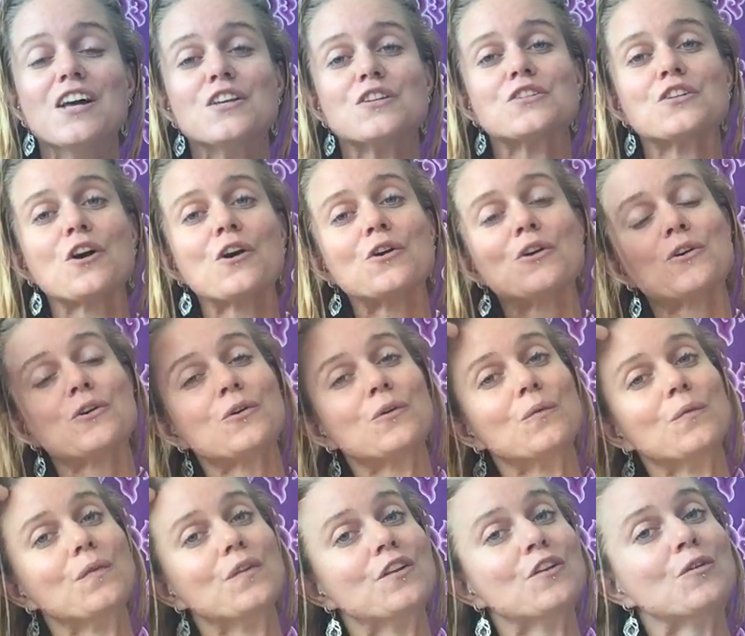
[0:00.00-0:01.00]
So
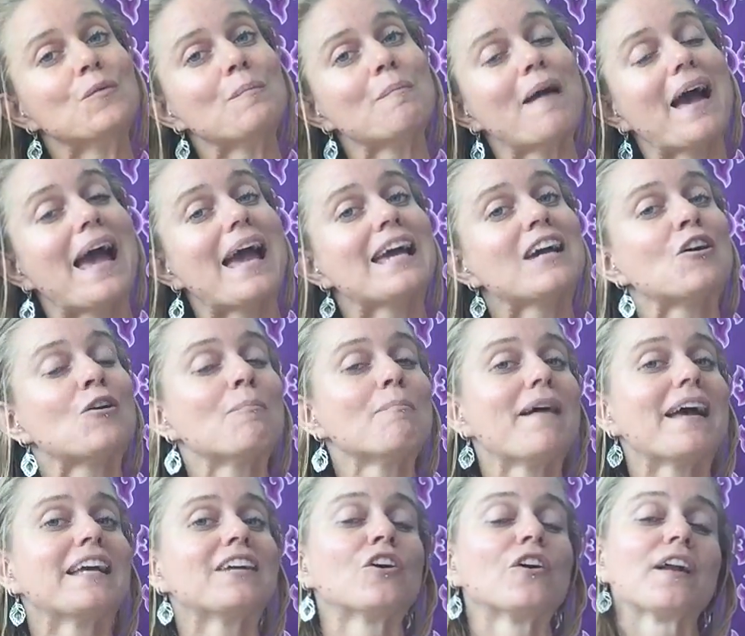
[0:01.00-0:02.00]
you may or
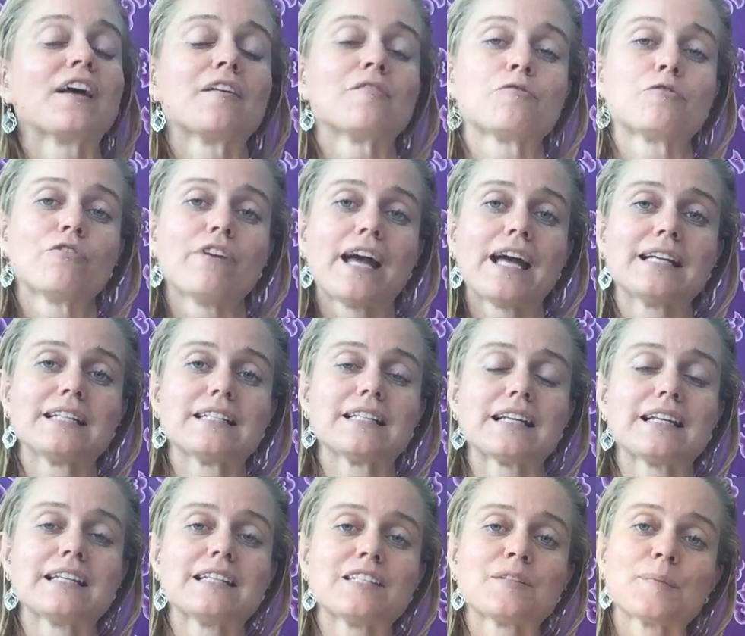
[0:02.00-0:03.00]
may not have read
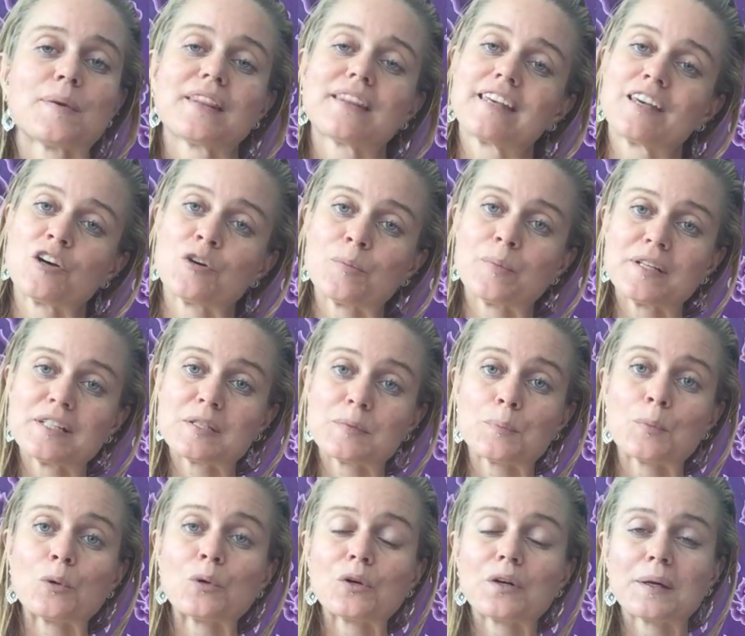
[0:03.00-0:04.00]
Elizabeth Gilbert's
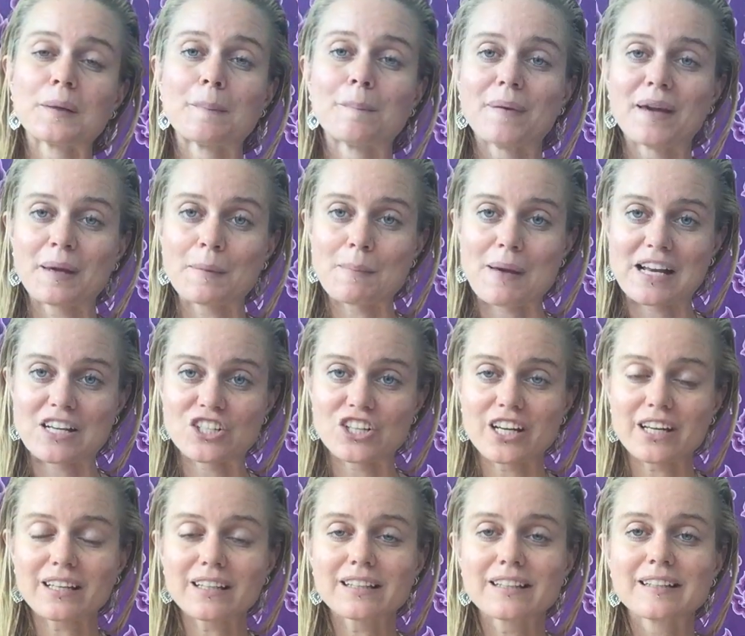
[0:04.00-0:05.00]
book, Big
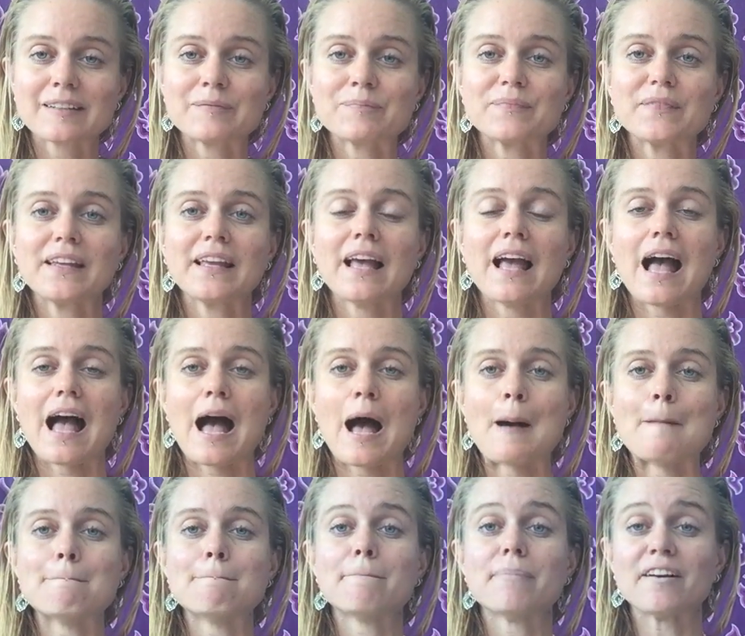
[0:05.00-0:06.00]
Magic,
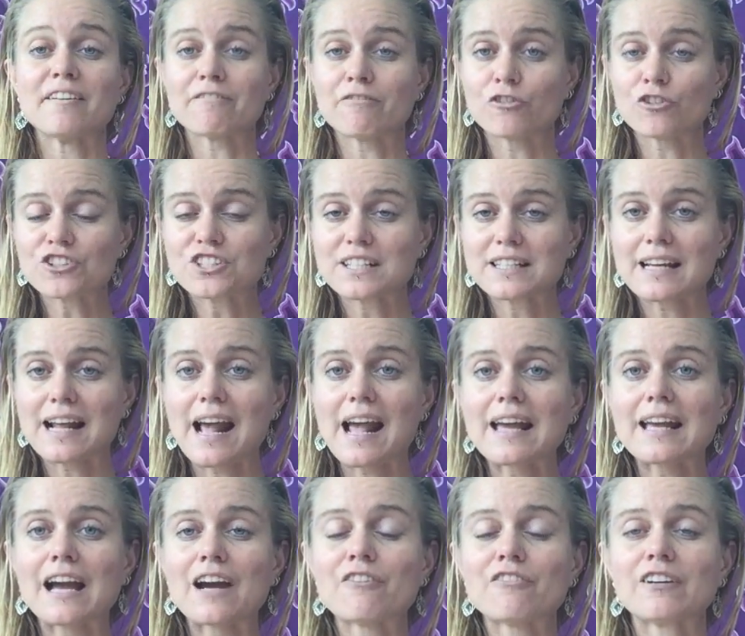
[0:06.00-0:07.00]
but for
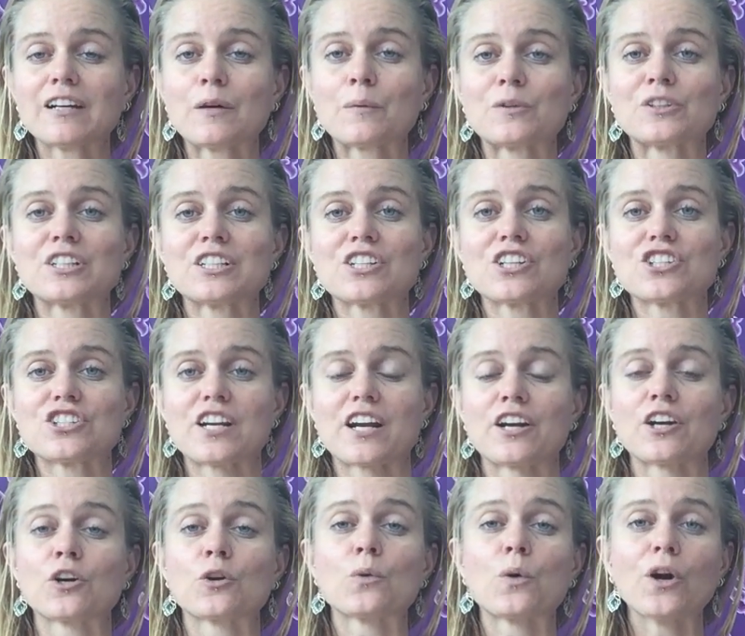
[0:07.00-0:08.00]
today I really wanted to
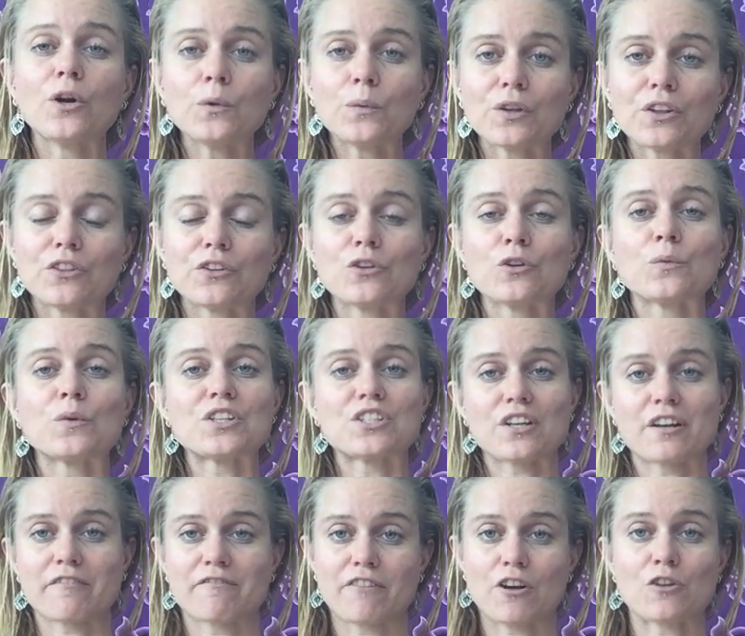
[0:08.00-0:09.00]
share a quote with you which
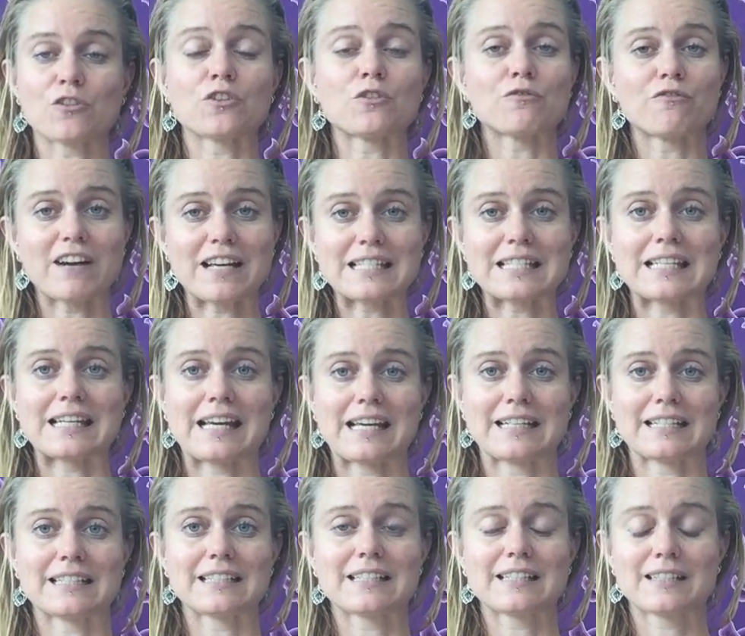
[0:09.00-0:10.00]
I felt that
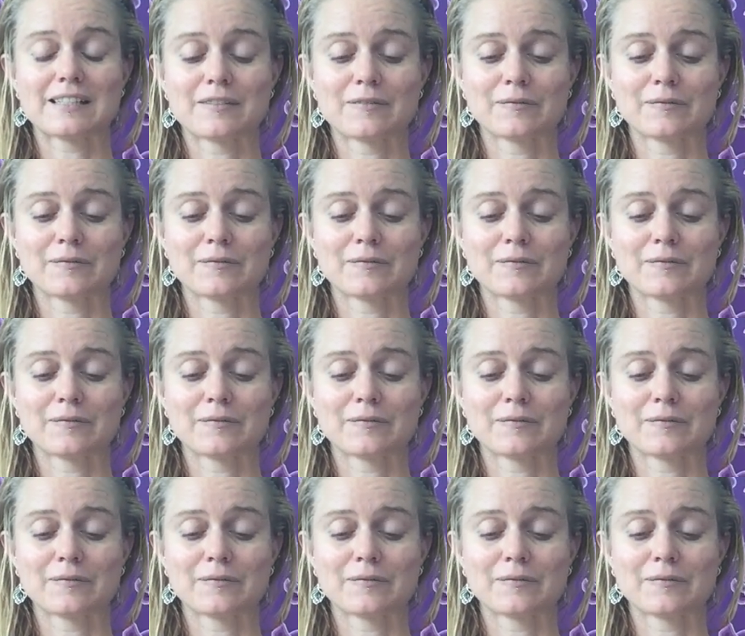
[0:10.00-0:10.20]
resonated.